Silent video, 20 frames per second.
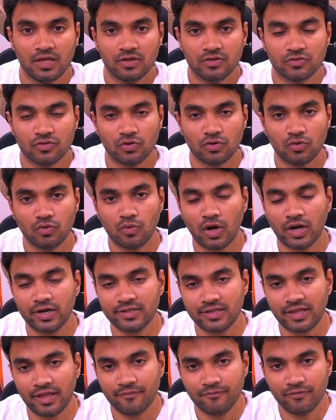So
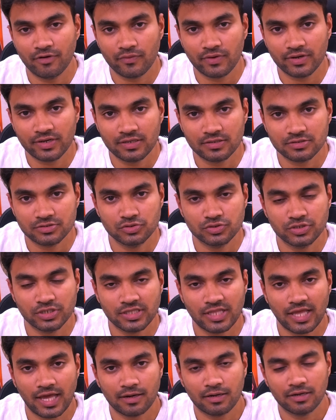what everyone is
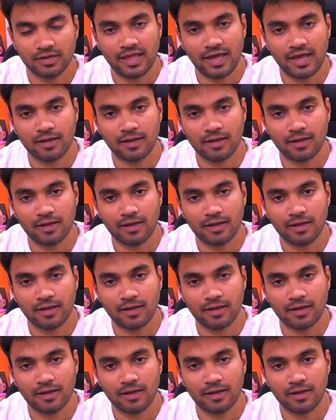doing, they